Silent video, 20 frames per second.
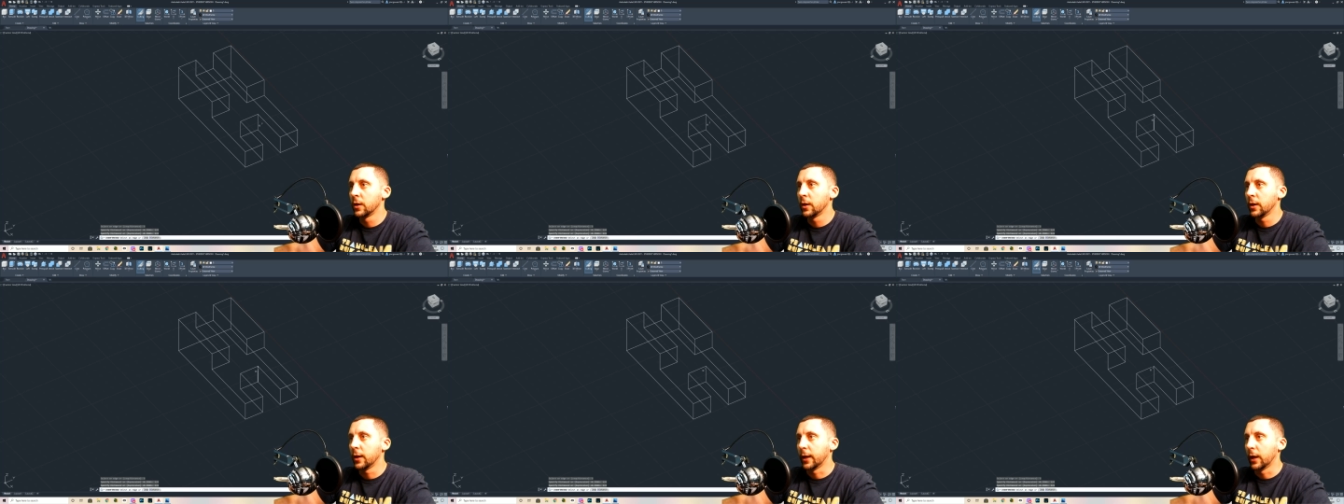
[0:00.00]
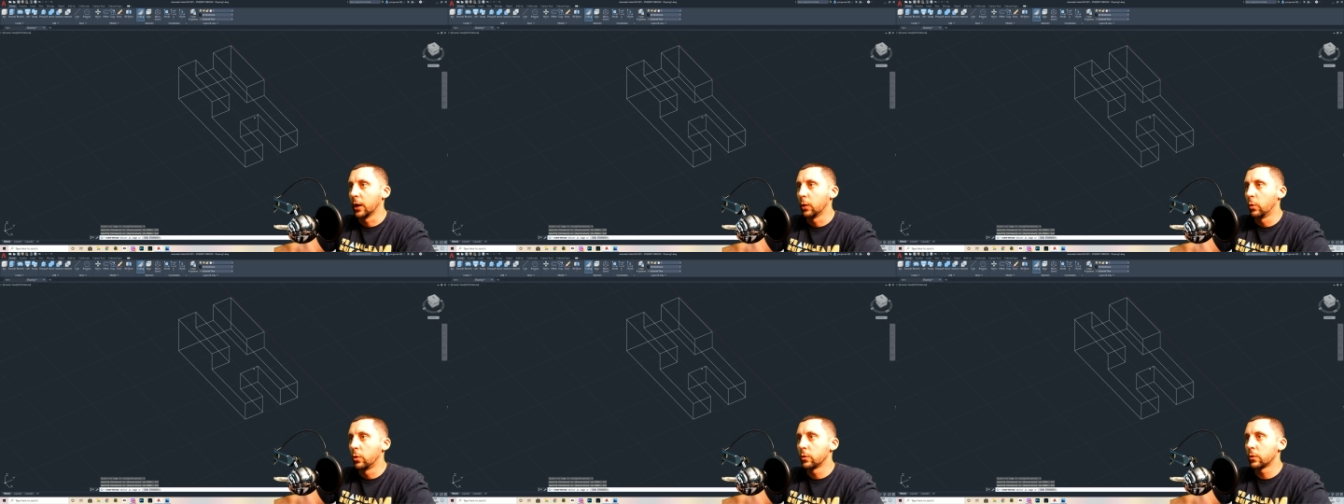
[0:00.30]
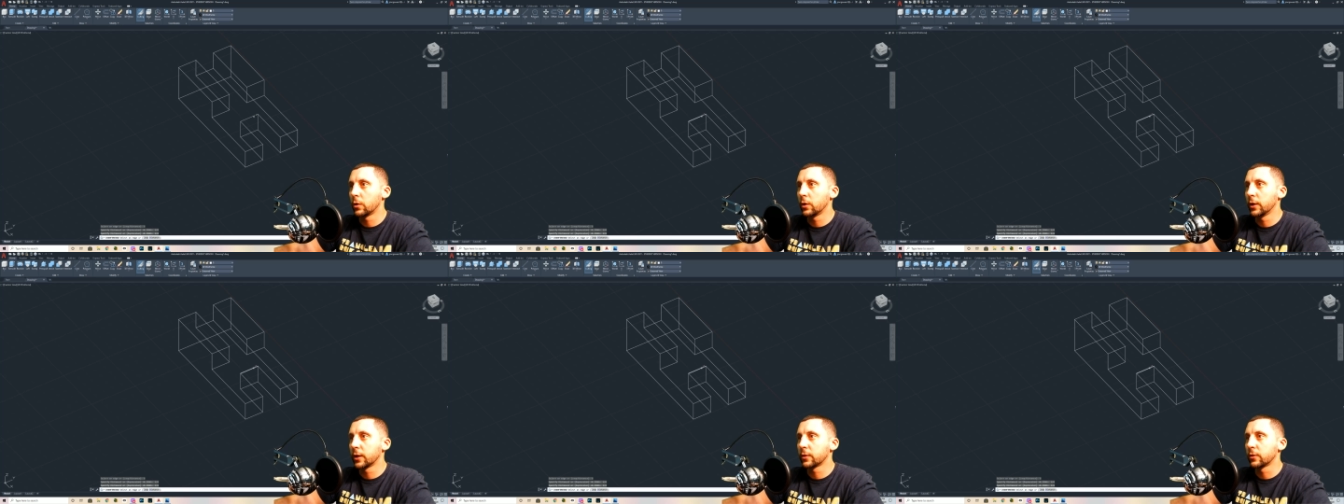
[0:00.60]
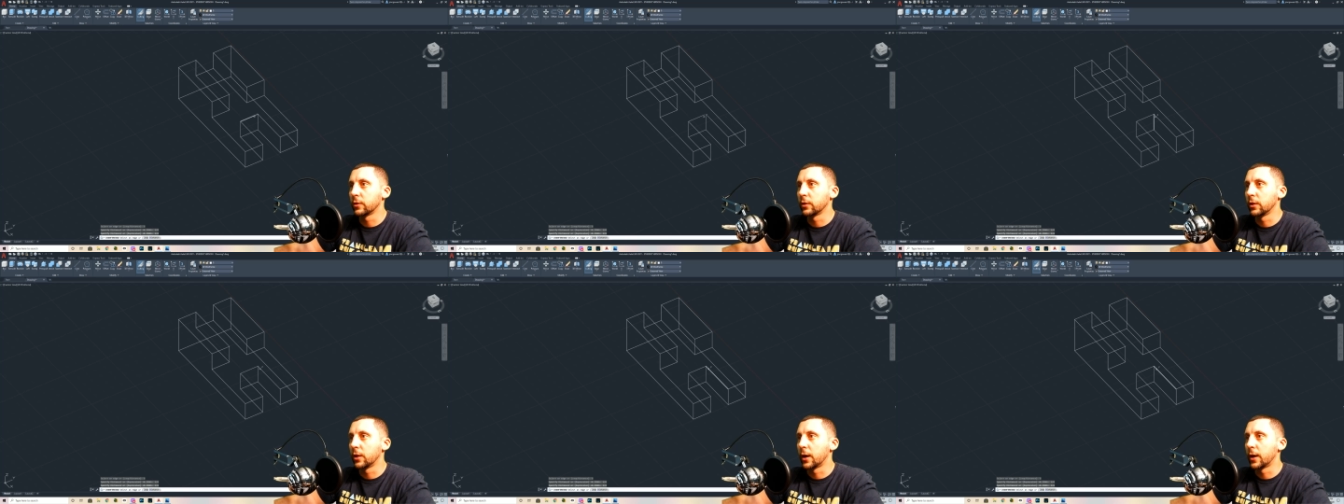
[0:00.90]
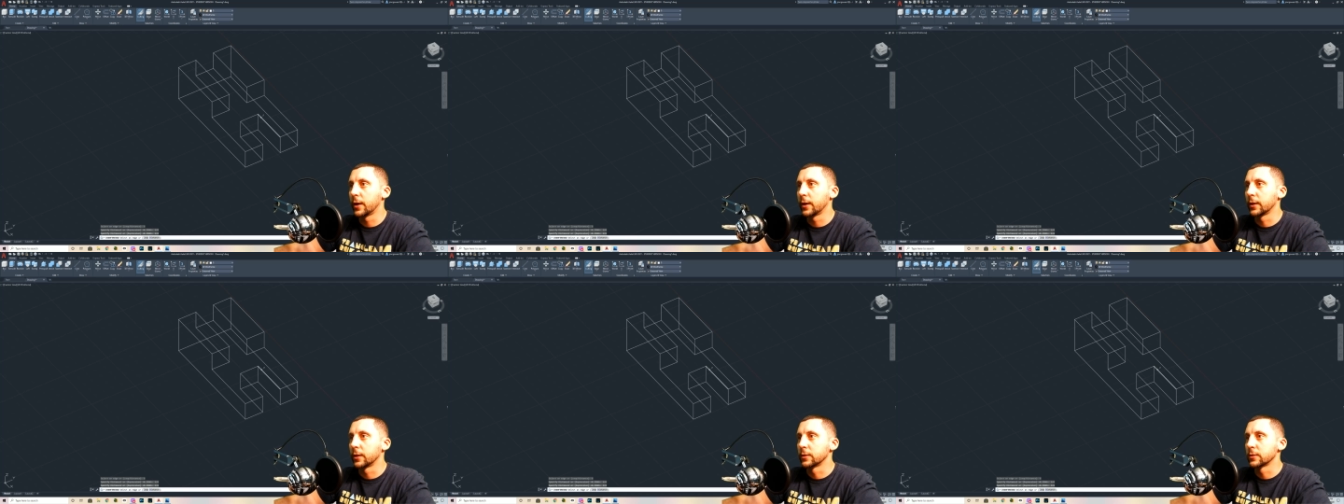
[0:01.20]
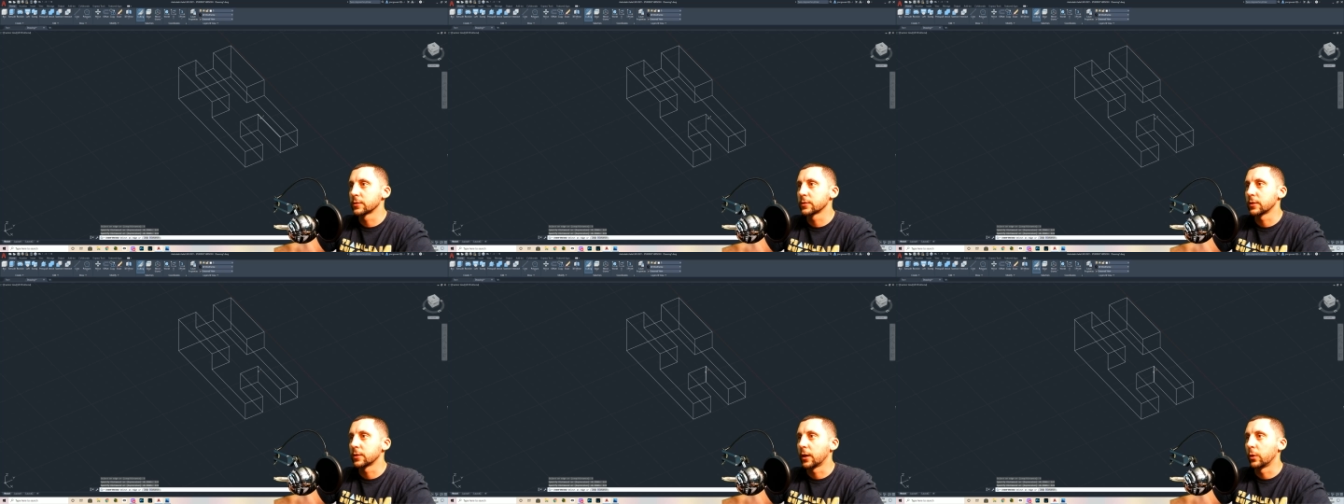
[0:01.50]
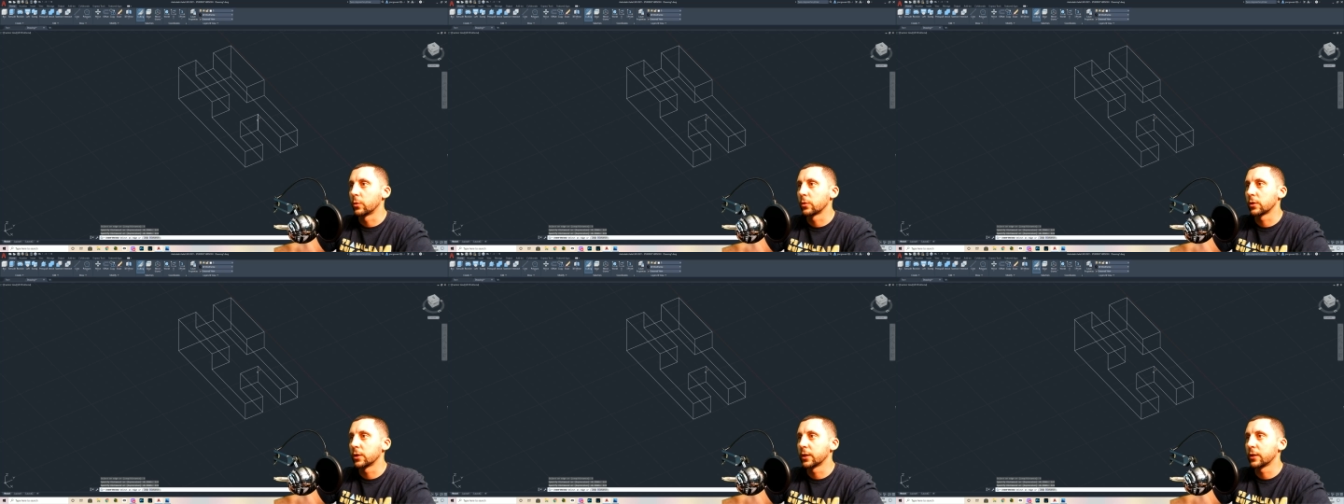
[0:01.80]
and I won't click the lines I
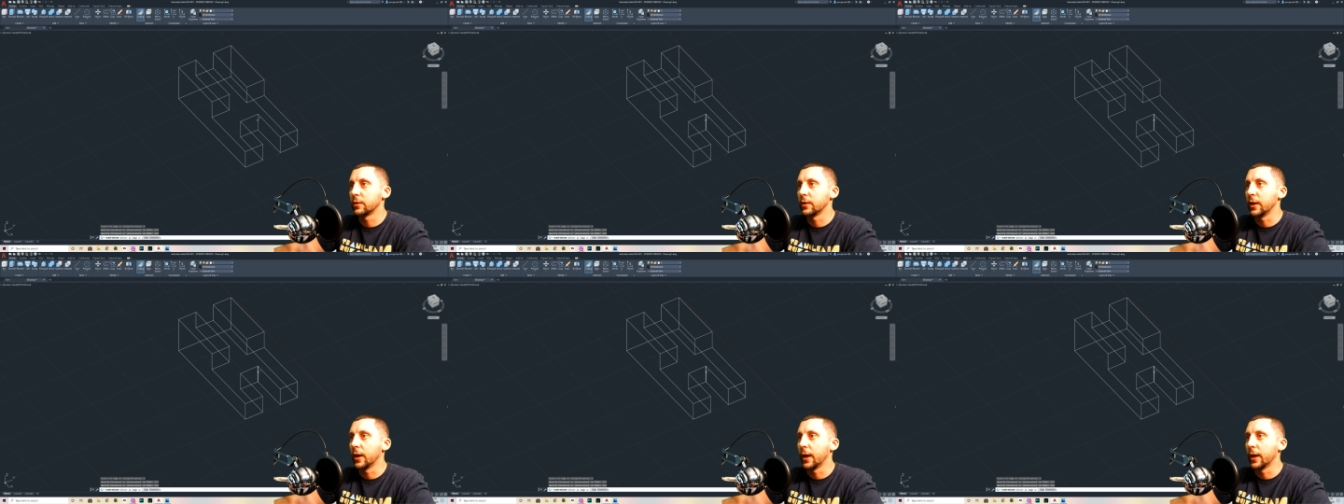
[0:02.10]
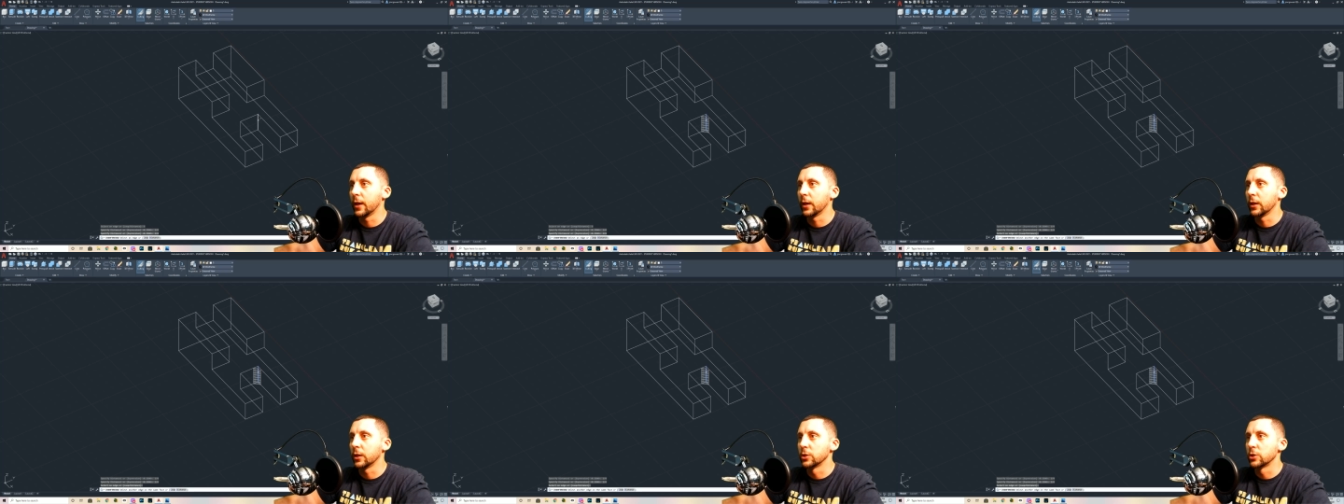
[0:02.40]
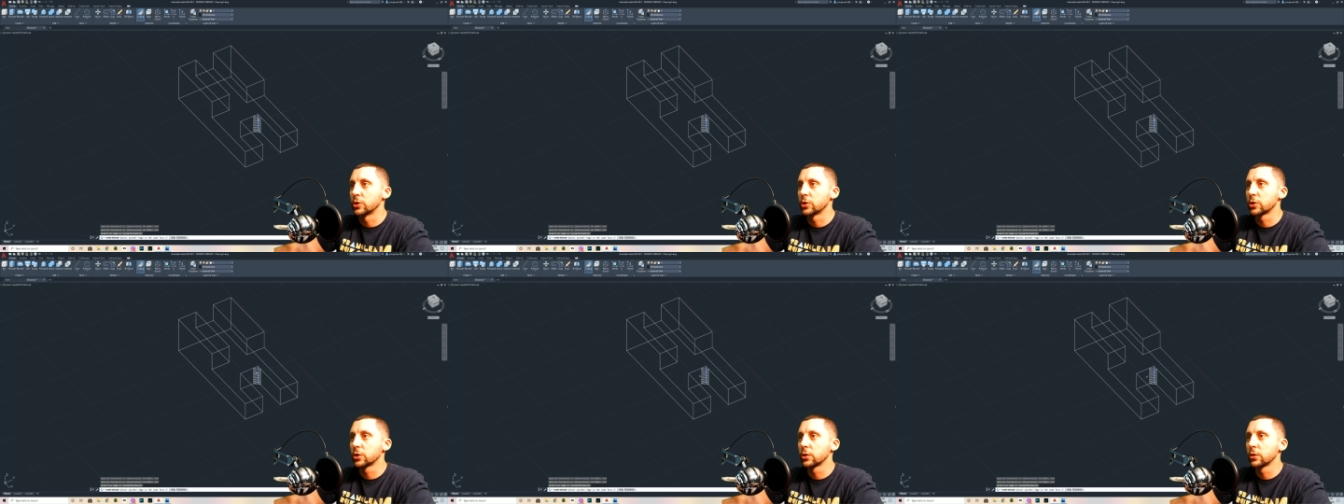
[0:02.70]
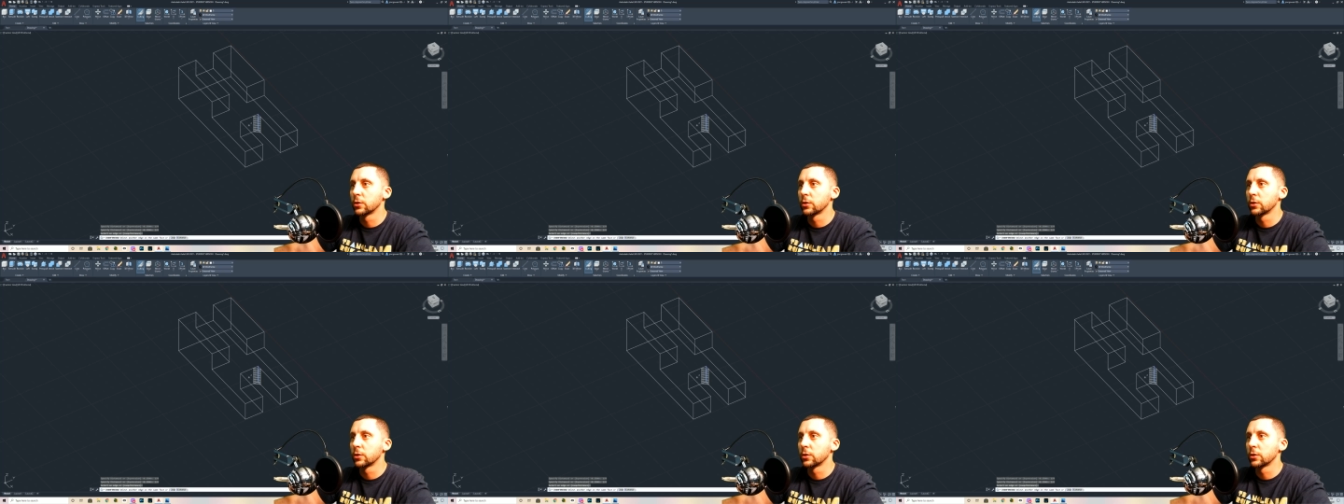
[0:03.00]
will click the edge